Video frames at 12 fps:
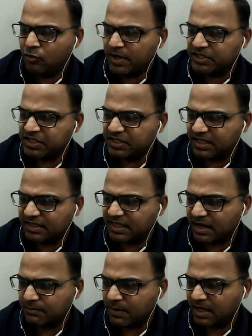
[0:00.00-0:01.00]
you mentioned
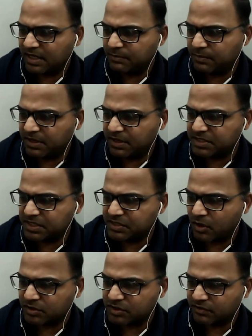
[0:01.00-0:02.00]
that there are multiple
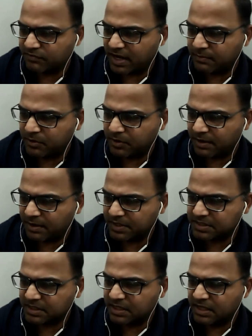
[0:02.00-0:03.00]
reasons causes of type 2
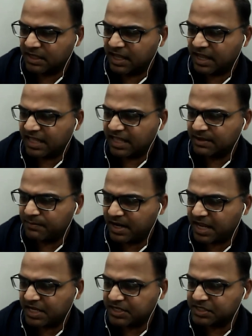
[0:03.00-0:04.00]
diabetes can the
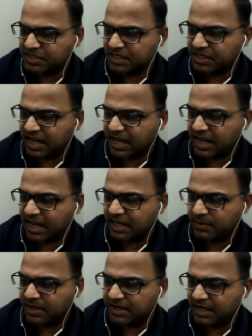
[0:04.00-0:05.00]
medications and
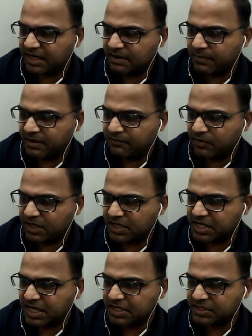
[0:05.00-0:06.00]
care be tailor-made for
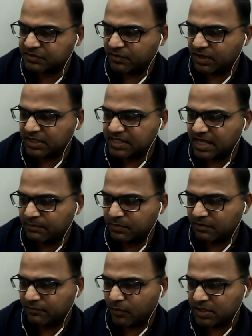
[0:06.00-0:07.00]
each case? For
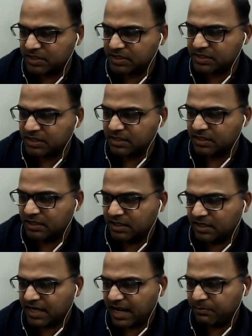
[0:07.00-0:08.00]
example, if one's
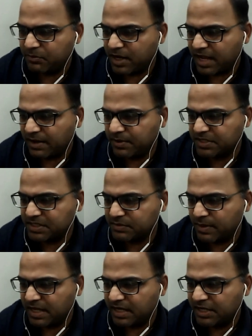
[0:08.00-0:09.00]
type 2 diabetes
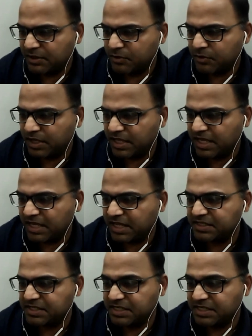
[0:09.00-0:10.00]
is mainly due to
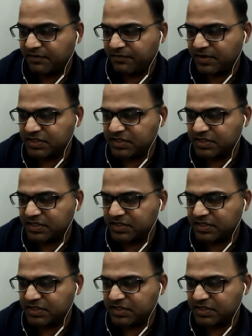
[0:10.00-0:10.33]
incretin